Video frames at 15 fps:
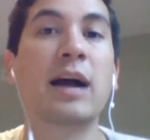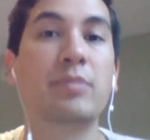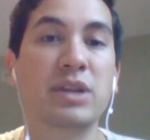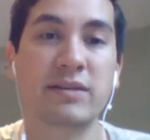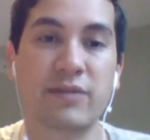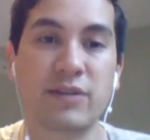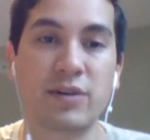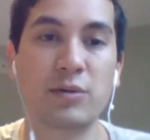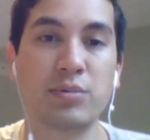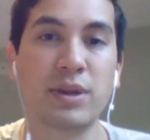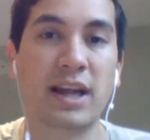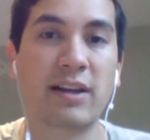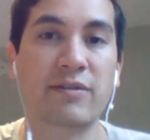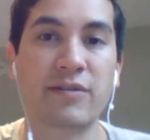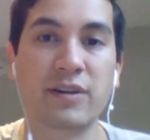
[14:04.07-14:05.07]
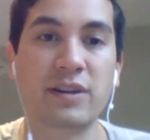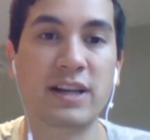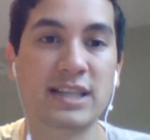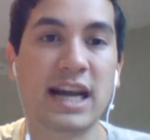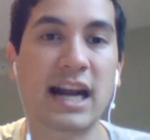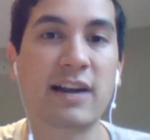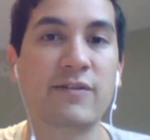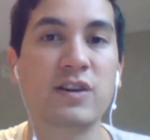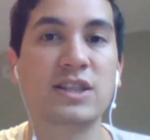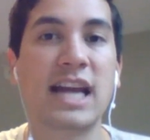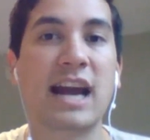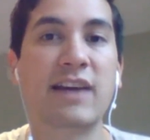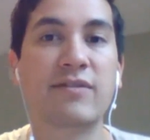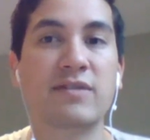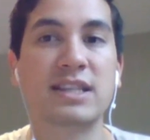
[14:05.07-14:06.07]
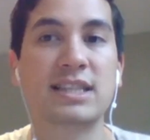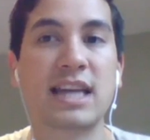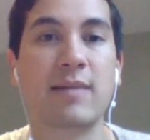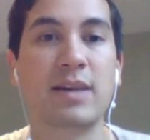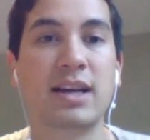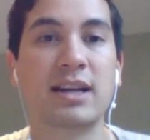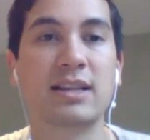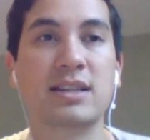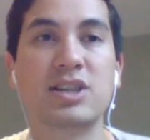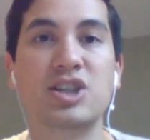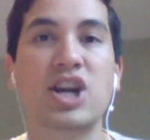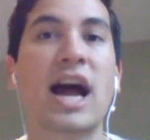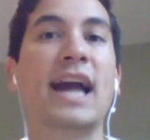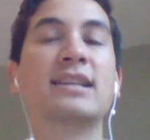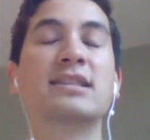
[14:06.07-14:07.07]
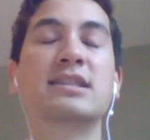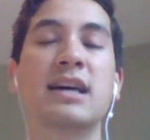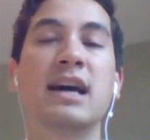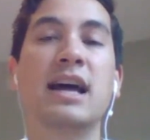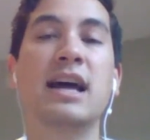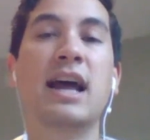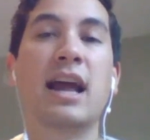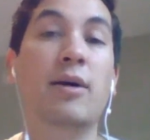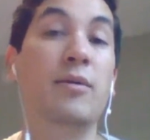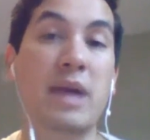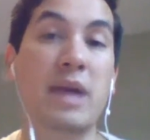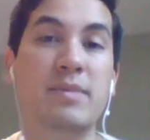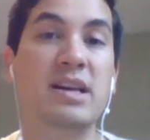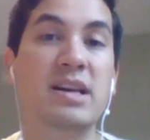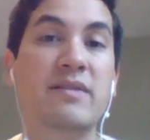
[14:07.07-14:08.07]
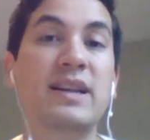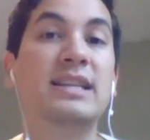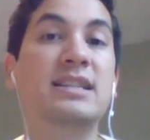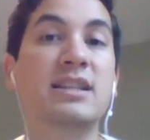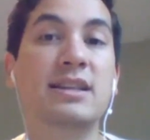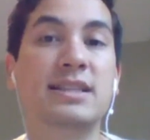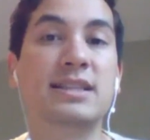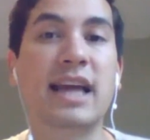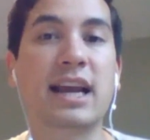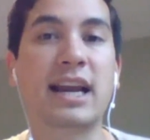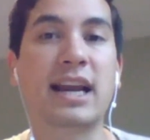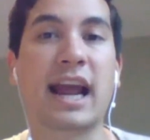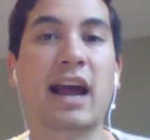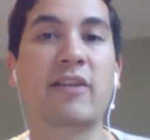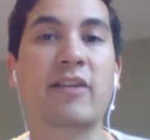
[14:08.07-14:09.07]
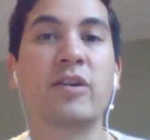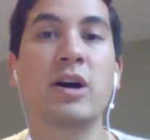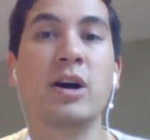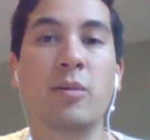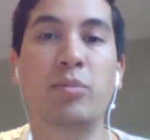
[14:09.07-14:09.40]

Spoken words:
I believe he'll play for the entire first half of this game against the Giants, or maybe even into the second half.